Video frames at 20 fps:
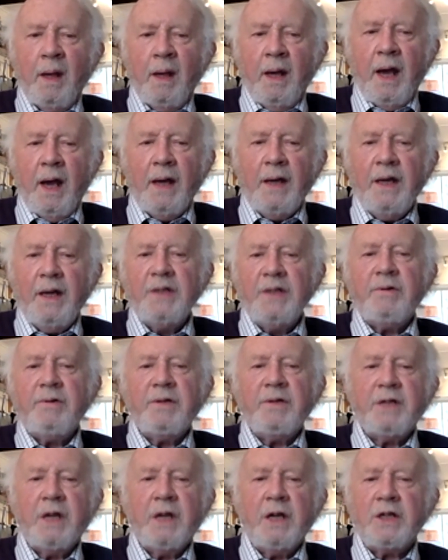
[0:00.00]
And his
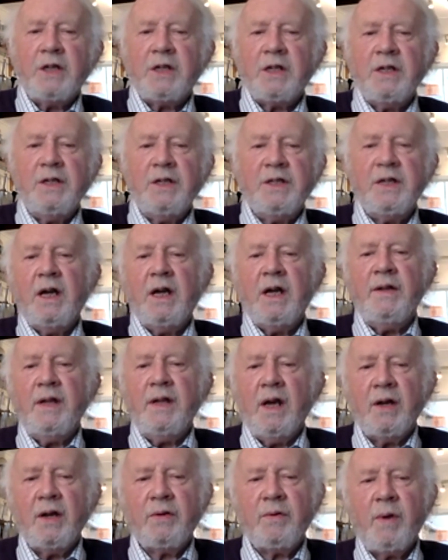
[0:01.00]
research concerned
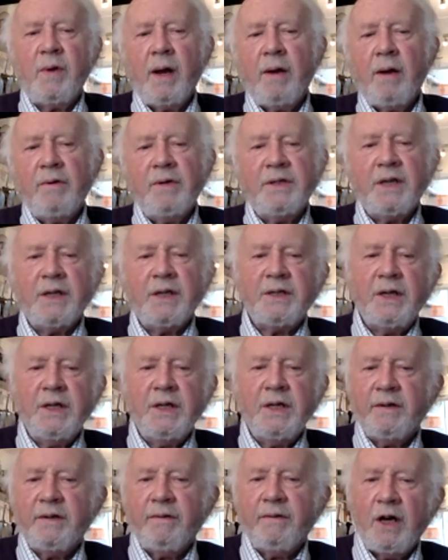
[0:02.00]
the earthquake
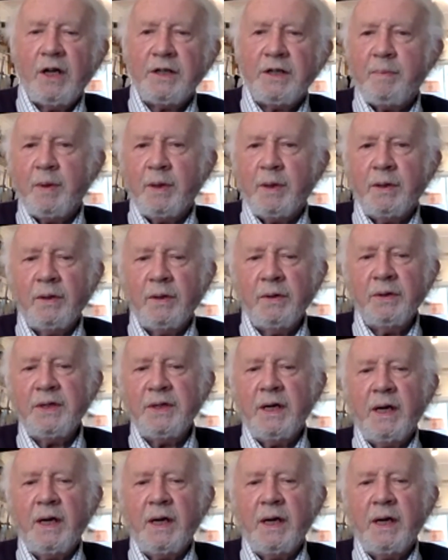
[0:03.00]
resistance of hospitals in